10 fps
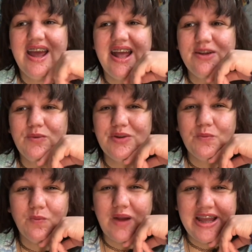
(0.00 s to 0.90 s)
And it went
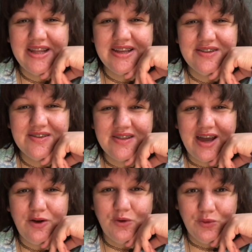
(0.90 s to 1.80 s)
right into
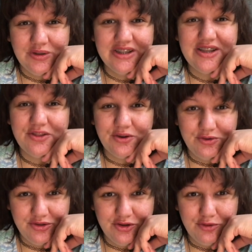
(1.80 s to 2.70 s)
that hole in the
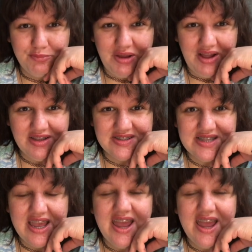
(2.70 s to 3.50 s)
hula hoop box.